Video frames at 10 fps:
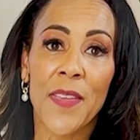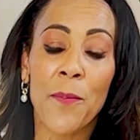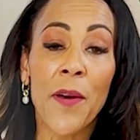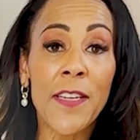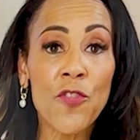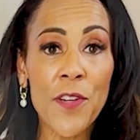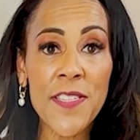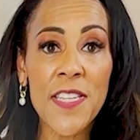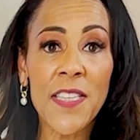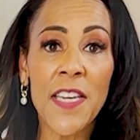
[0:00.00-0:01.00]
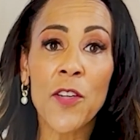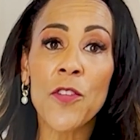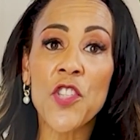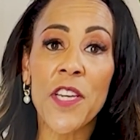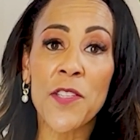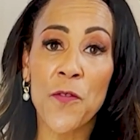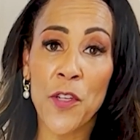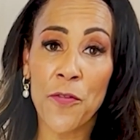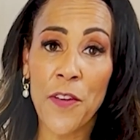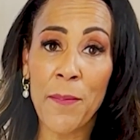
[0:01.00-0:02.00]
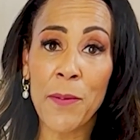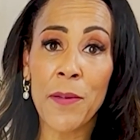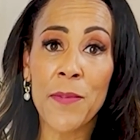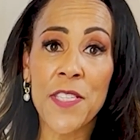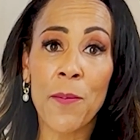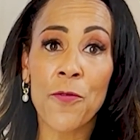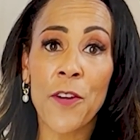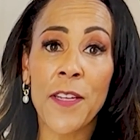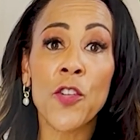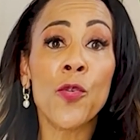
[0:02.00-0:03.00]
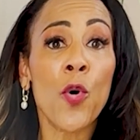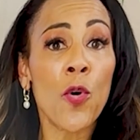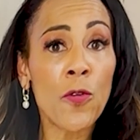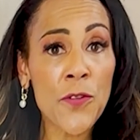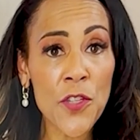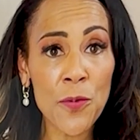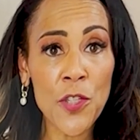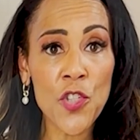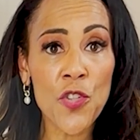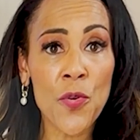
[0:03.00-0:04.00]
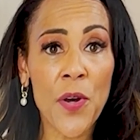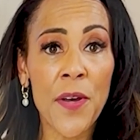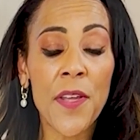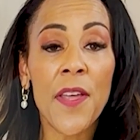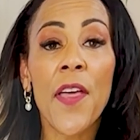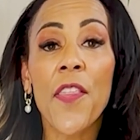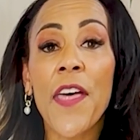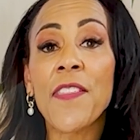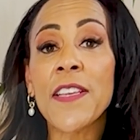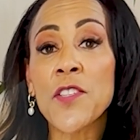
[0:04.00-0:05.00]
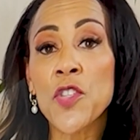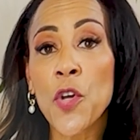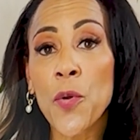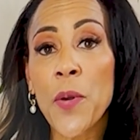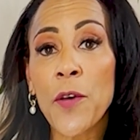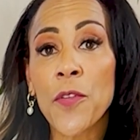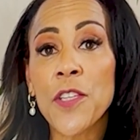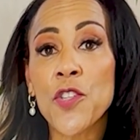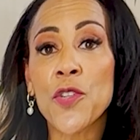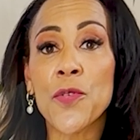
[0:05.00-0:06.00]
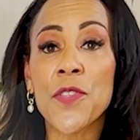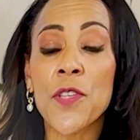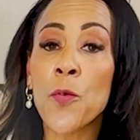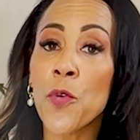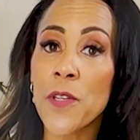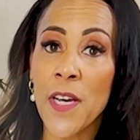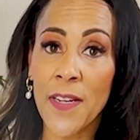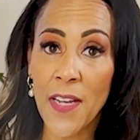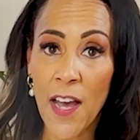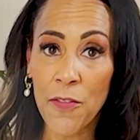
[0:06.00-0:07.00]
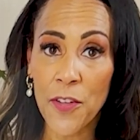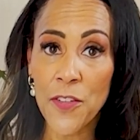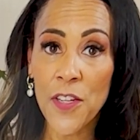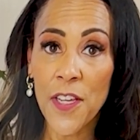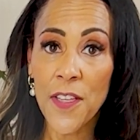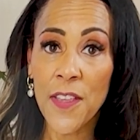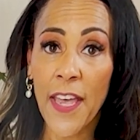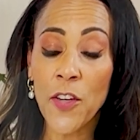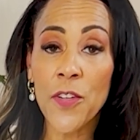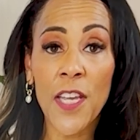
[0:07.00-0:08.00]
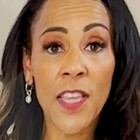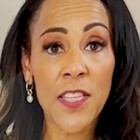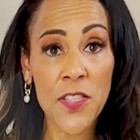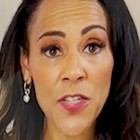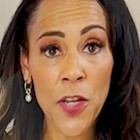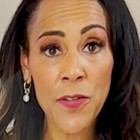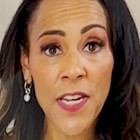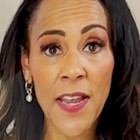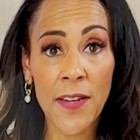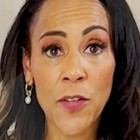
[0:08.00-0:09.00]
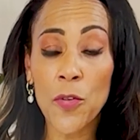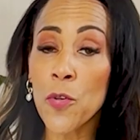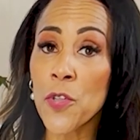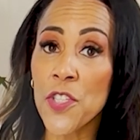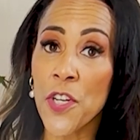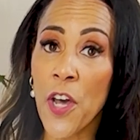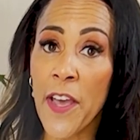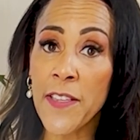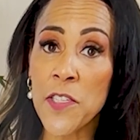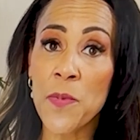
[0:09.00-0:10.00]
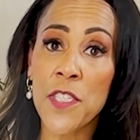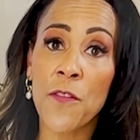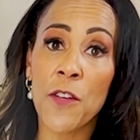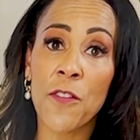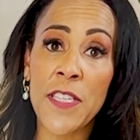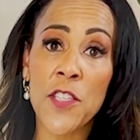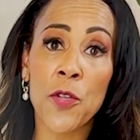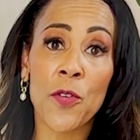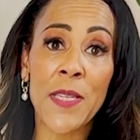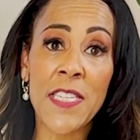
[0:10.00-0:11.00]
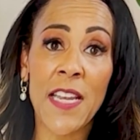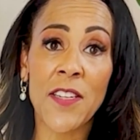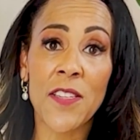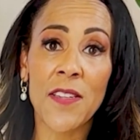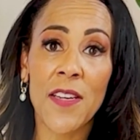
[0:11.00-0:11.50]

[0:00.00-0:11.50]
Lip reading: By addressing the health checks for your family members up front, you'll also ensure that there's no health issues that weren't uncovered that could either slow down or deny the specific visa you were intended.